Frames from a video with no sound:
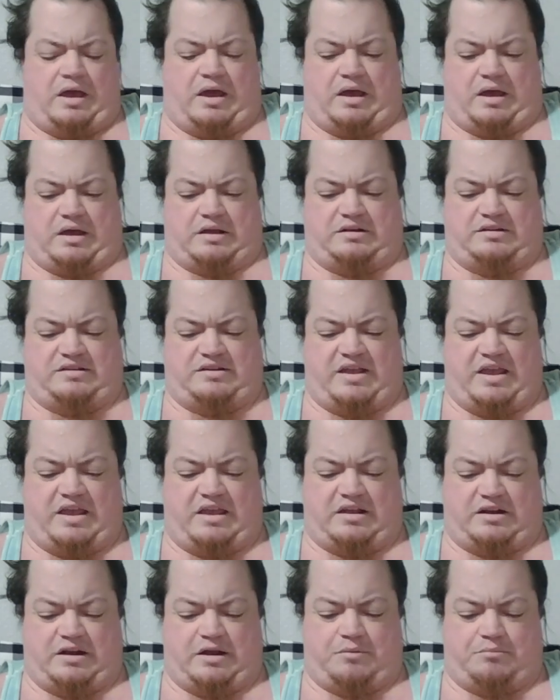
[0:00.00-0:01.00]
had
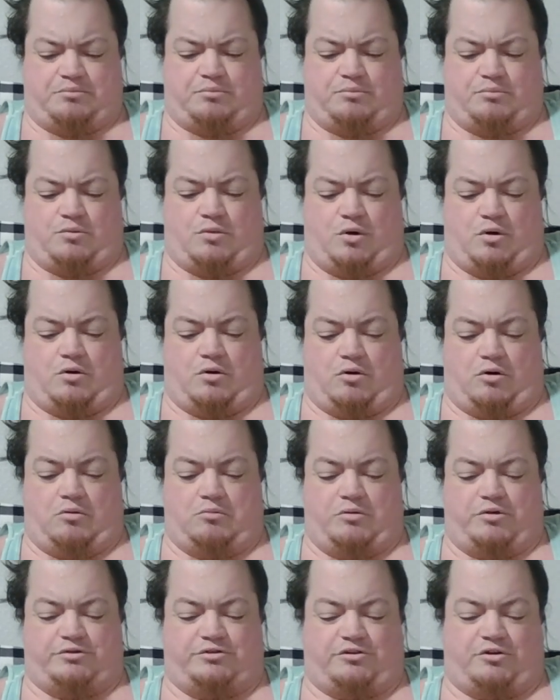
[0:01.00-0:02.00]
taken up
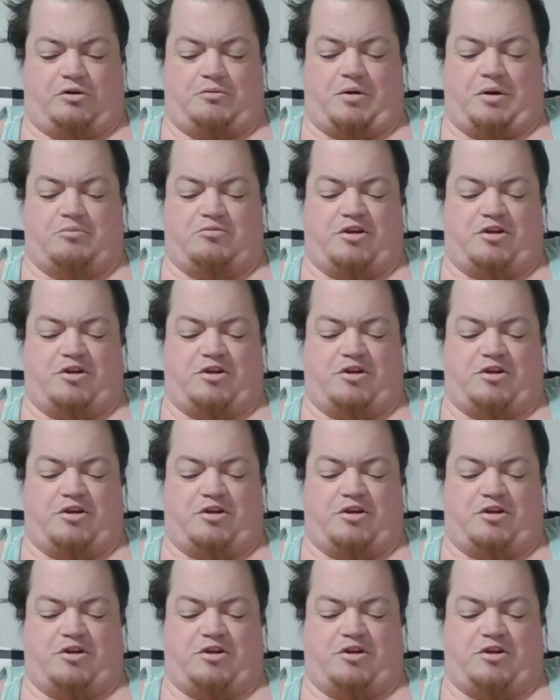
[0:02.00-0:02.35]
almost all